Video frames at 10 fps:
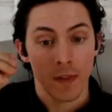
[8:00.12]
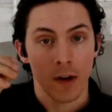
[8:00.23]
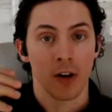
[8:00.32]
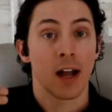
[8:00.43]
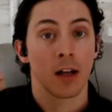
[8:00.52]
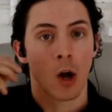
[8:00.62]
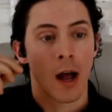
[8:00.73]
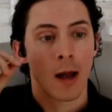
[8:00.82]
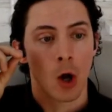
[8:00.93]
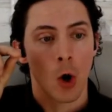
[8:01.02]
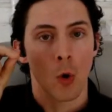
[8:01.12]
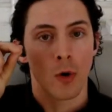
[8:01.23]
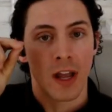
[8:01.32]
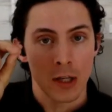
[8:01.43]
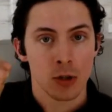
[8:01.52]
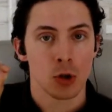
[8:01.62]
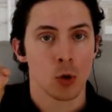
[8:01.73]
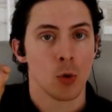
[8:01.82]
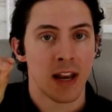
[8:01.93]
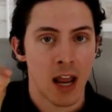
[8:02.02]
in there and I, I go
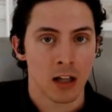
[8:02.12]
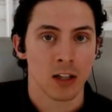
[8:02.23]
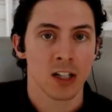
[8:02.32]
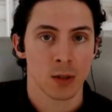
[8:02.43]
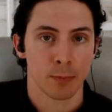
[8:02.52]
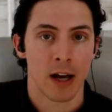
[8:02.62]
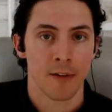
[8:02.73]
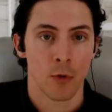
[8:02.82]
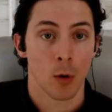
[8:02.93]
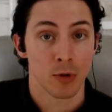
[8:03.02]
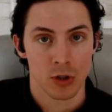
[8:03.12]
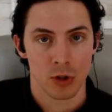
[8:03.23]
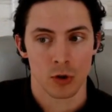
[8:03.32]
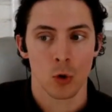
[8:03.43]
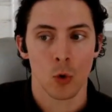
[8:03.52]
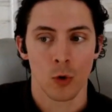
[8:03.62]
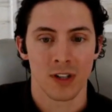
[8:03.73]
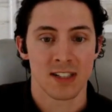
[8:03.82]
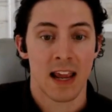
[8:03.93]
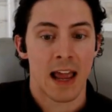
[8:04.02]
into an analytics platform, which is a tool,
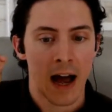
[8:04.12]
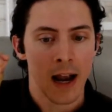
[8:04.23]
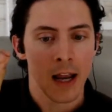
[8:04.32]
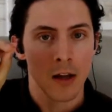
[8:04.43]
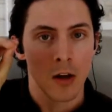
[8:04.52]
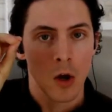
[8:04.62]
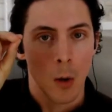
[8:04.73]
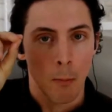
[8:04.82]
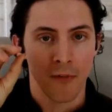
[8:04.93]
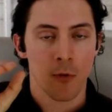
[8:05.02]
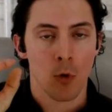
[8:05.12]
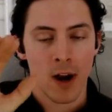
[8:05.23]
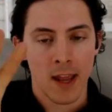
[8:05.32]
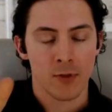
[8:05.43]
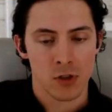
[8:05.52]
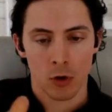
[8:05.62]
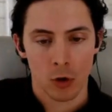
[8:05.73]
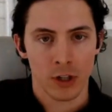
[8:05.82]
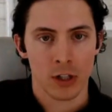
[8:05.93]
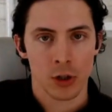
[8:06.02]
and say, I before I even start
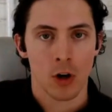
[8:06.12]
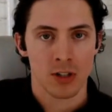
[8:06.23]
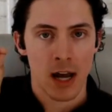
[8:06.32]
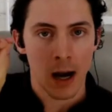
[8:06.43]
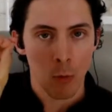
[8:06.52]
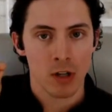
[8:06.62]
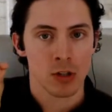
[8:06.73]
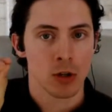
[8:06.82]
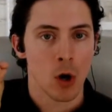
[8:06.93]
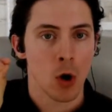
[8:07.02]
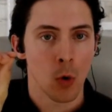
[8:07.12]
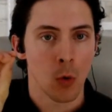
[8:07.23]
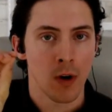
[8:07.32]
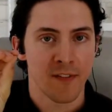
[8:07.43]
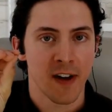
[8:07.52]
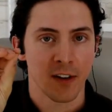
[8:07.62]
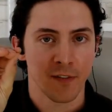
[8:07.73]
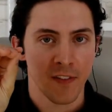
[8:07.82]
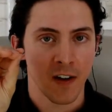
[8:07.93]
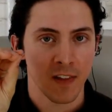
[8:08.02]
looking at charts, I want to know if I can
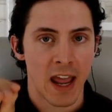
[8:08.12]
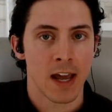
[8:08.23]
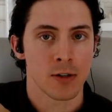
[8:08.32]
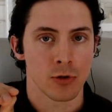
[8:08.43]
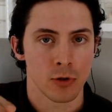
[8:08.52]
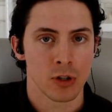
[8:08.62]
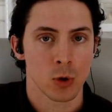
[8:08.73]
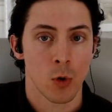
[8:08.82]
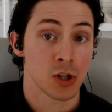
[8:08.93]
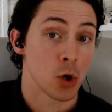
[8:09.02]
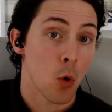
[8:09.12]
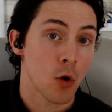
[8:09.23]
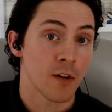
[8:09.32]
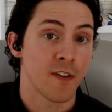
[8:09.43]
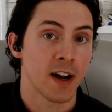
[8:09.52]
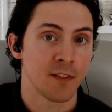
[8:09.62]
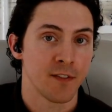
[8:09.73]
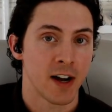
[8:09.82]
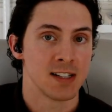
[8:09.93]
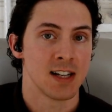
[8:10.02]
find the answer to this question or if I can
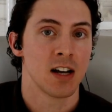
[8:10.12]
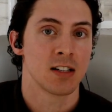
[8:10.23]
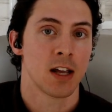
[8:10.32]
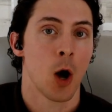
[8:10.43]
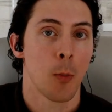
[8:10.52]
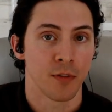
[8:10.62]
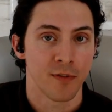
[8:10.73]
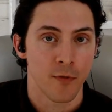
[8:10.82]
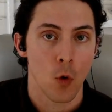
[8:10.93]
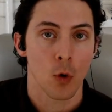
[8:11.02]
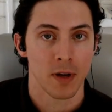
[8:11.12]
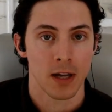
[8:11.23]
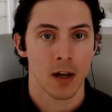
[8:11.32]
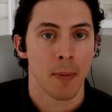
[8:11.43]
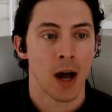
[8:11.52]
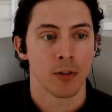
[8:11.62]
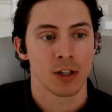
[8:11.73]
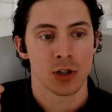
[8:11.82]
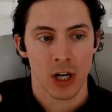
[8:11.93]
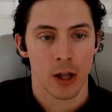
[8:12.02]
find data to help inform me about
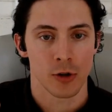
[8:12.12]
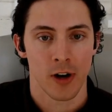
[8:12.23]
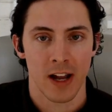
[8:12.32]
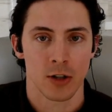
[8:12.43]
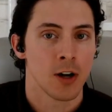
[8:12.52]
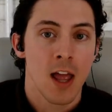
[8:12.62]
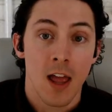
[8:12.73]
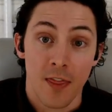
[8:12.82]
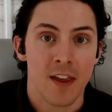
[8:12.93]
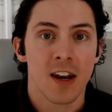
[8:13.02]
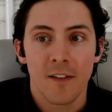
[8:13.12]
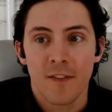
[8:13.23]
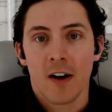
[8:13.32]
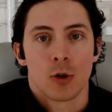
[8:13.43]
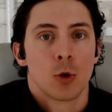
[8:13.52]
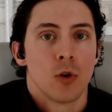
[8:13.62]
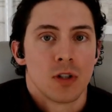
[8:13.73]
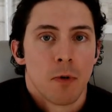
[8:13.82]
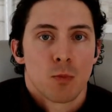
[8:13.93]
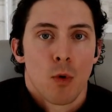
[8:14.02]
this challenge or answer. Then I find the tool
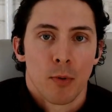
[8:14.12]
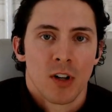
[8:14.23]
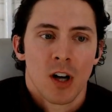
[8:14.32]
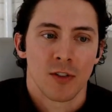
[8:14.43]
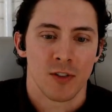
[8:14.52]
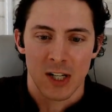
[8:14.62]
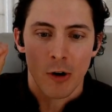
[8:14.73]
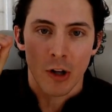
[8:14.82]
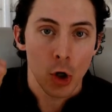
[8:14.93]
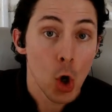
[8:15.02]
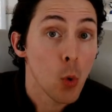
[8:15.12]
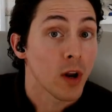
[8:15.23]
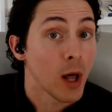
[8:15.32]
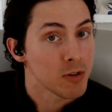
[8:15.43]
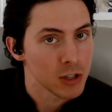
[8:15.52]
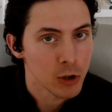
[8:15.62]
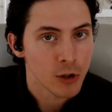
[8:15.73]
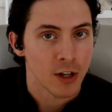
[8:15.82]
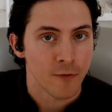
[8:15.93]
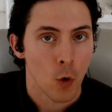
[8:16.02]
is much more productive because I already knew what I was
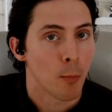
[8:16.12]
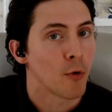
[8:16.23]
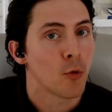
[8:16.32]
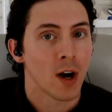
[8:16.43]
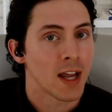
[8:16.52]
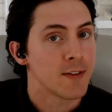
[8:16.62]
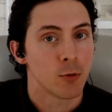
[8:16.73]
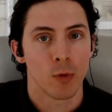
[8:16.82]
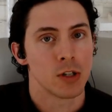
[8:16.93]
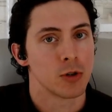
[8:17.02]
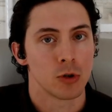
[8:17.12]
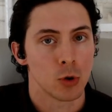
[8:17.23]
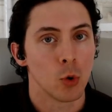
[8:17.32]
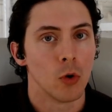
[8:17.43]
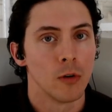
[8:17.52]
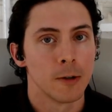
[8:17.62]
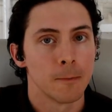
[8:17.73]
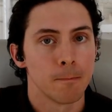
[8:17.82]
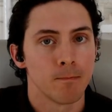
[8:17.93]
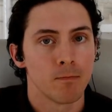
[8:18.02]
looking for before I even went into the tool.
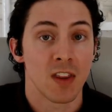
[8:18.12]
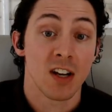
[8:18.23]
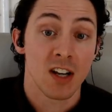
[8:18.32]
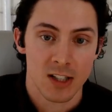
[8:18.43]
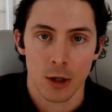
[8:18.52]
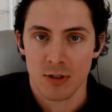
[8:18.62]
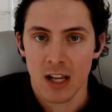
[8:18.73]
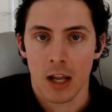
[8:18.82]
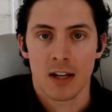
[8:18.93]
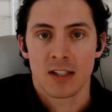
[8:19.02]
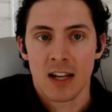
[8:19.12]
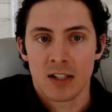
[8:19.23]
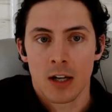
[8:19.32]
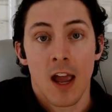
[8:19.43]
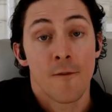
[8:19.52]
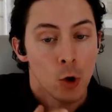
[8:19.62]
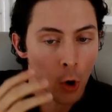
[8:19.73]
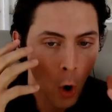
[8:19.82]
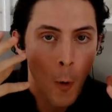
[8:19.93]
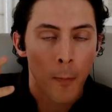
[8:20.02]
And then it's like you said, it's it's a if that's,
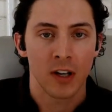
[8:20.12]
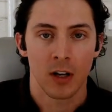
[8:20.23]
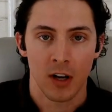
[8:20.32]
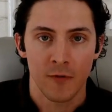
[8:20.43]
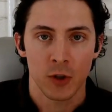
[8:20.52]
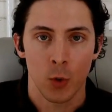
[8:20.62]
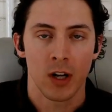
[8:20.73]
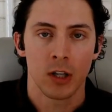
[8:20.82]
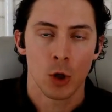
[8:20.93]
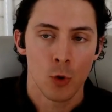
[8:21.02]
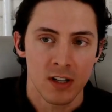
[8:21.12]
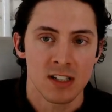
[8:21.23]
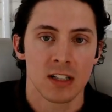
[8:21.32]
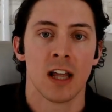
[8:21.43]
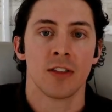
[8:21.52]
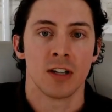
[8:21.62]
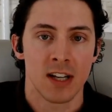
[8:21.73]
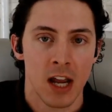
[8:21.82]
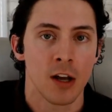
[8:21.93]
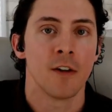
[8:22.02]
you're open enough to it, you can let the
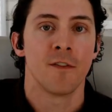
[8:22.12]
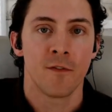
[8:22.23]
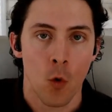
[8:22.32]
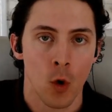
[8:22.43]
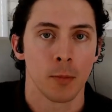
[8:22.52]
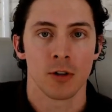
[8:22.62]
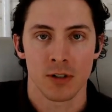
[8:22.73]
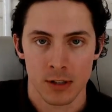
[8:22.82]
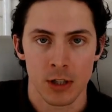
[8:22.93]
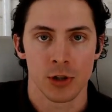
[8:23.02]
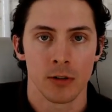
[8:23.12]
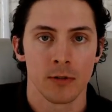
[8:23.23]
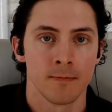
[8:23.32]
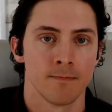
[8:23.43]
data inform your decision.